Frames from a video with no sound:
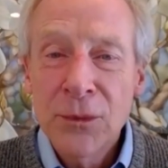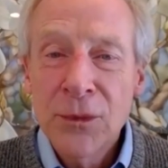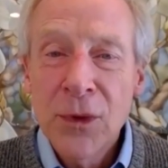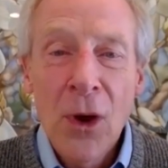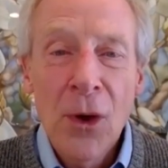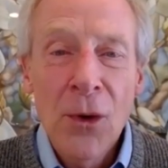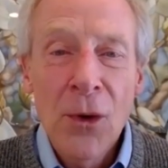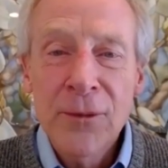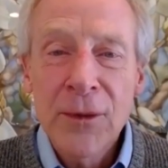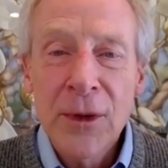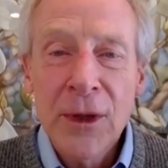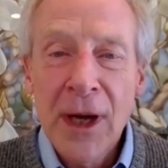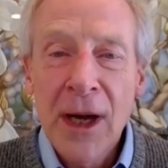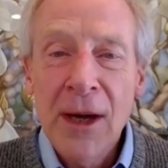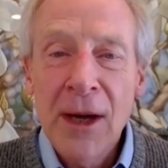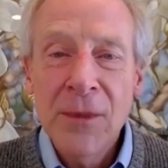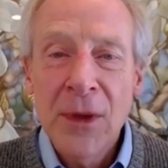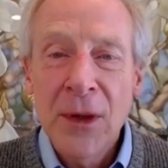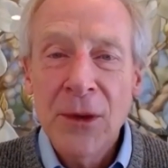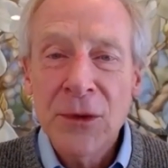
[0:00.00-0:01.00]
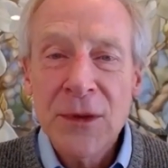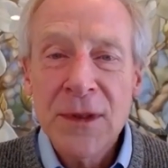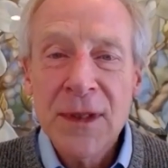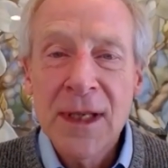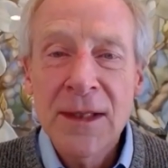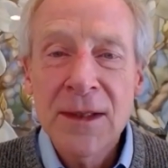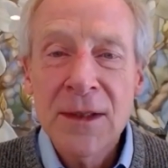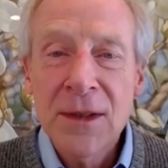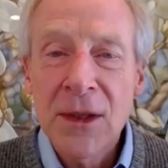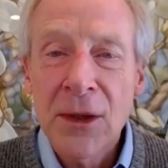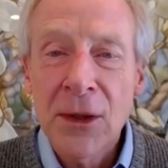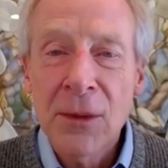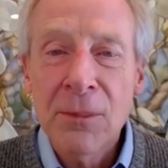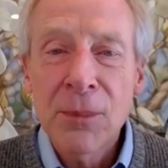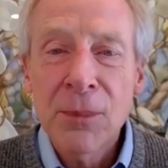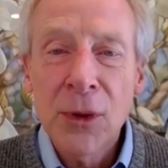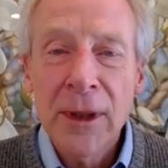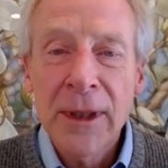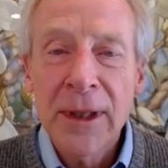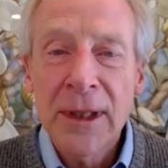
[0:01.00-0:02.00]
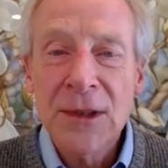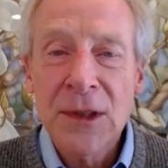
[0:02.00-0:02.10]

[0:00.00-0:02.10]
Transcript: overcome those things that are pulling